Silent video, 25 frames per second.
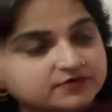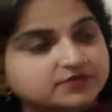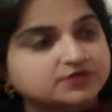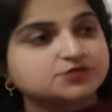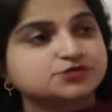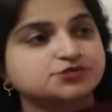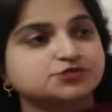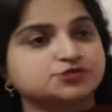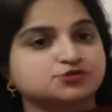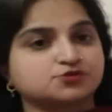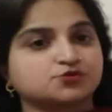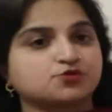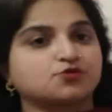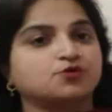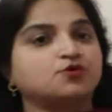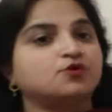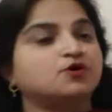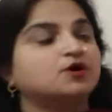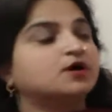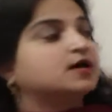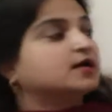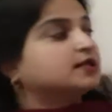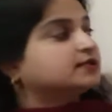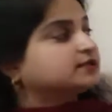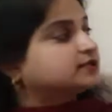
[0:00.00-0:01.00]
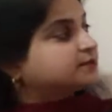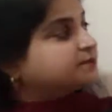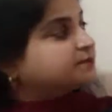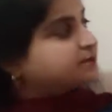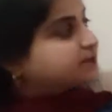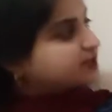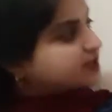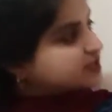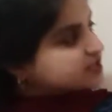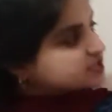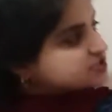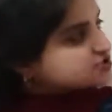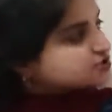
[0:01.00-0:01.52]
So the
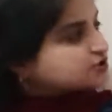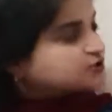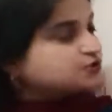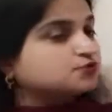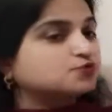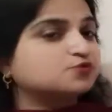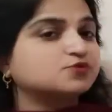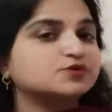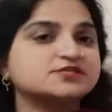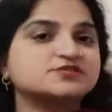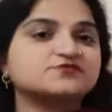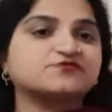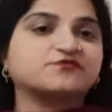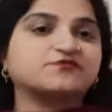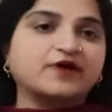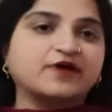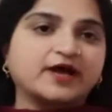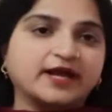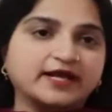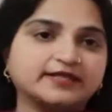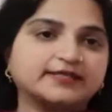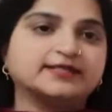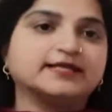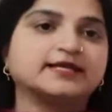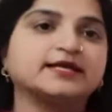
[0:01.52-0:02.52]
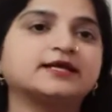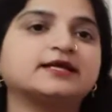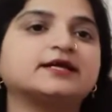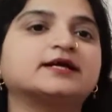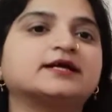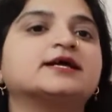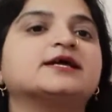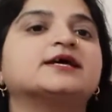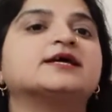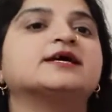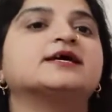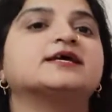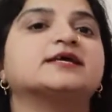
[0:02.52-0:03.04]
person who is fighting,
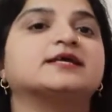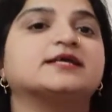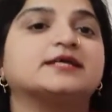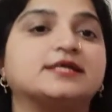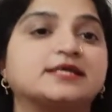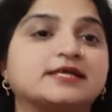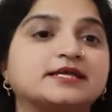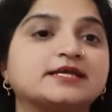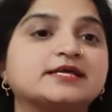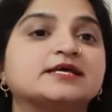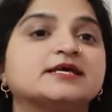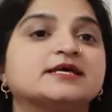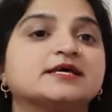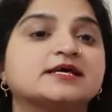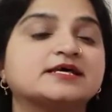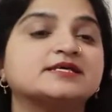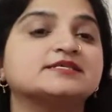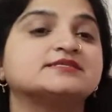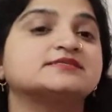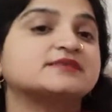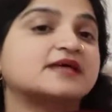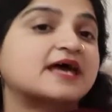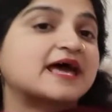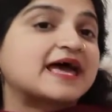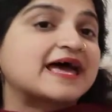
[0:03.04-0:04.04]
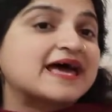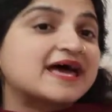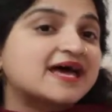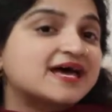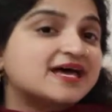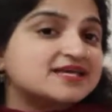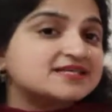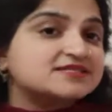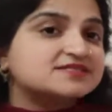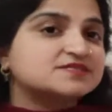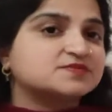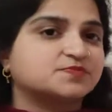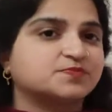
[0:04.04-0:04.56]
he is
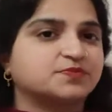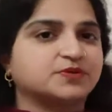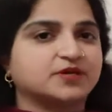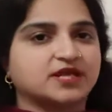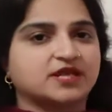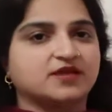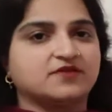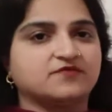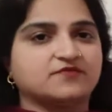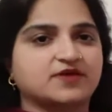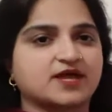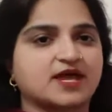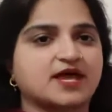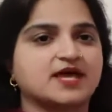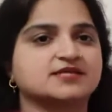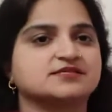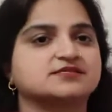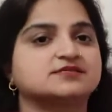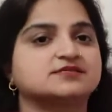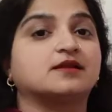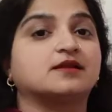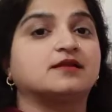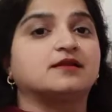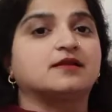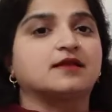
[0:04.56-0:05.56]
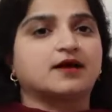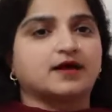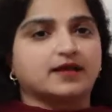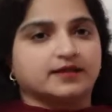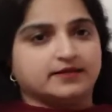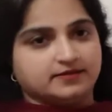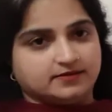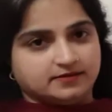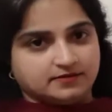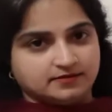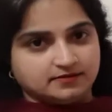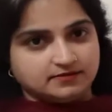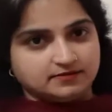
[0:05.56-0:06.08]
as brave as
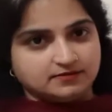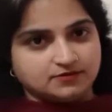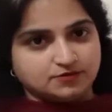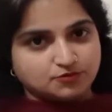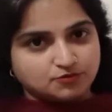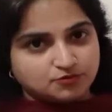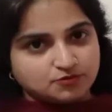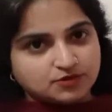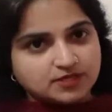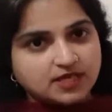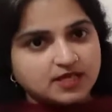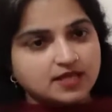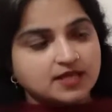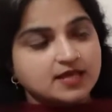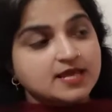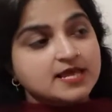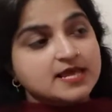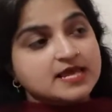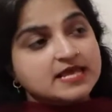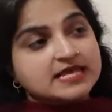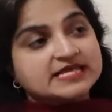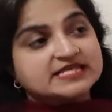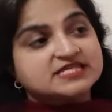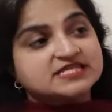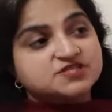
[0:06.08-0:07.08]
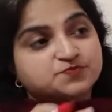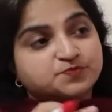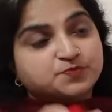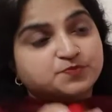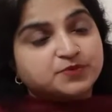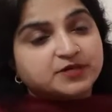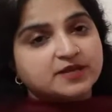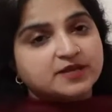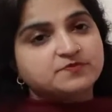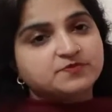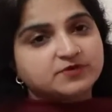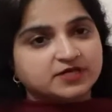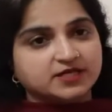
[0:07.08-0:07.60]
lion. Okay, his
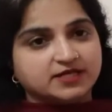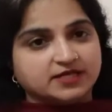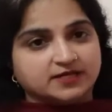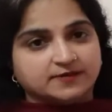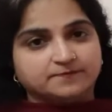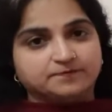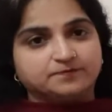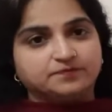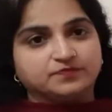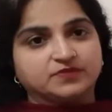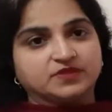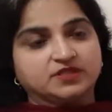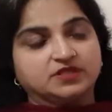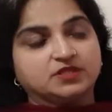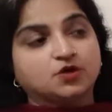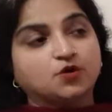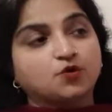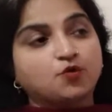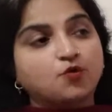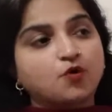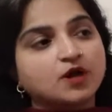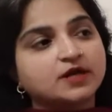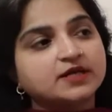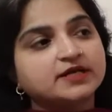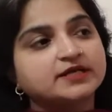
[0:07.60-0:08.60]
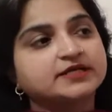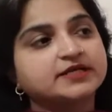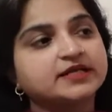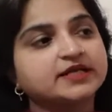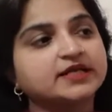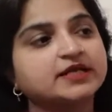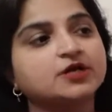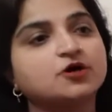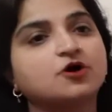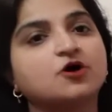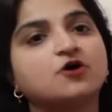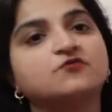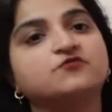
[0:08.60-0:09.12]
bravery, the
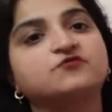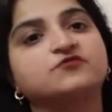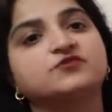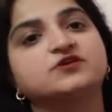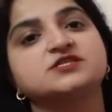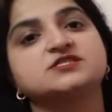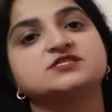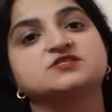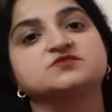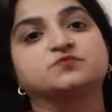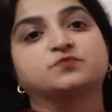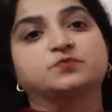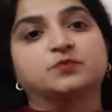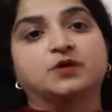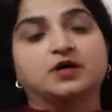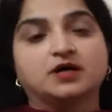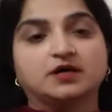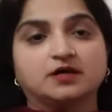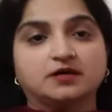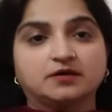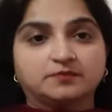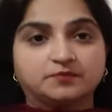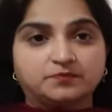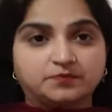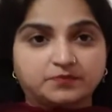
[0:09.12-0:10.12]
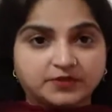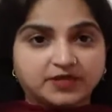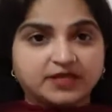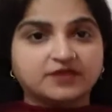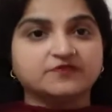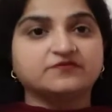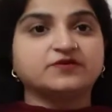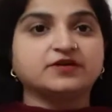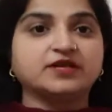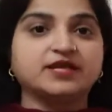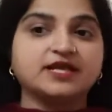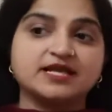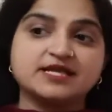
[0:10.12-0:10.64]
quality of his
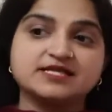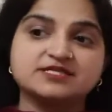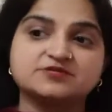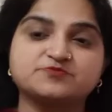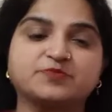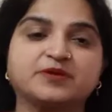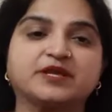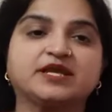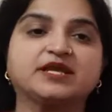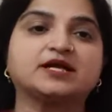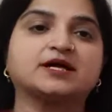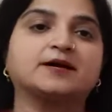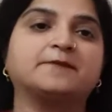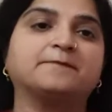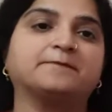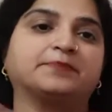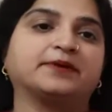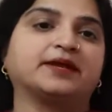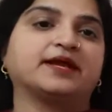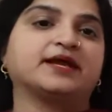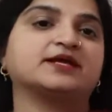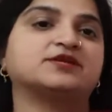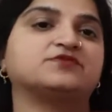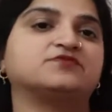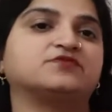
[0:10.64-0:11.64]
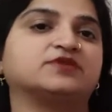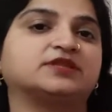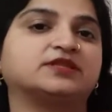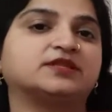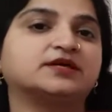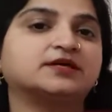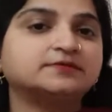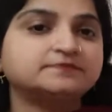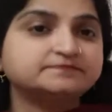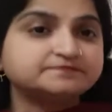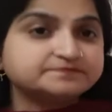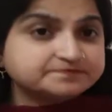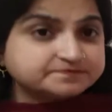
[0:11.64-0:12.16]
bravery is being compared with
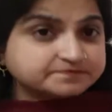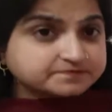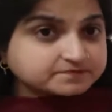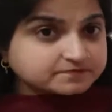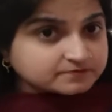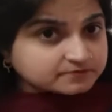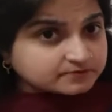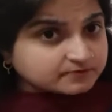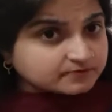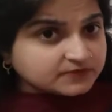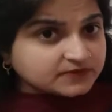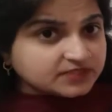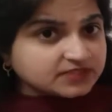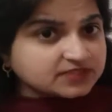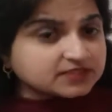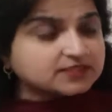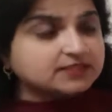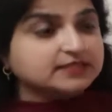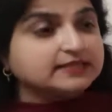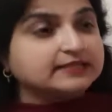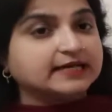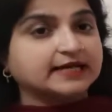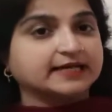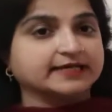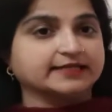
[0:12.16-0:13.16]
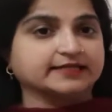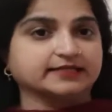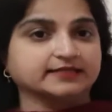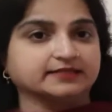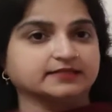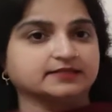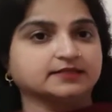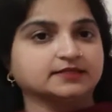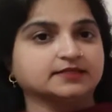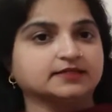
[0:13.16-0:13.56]
the lion.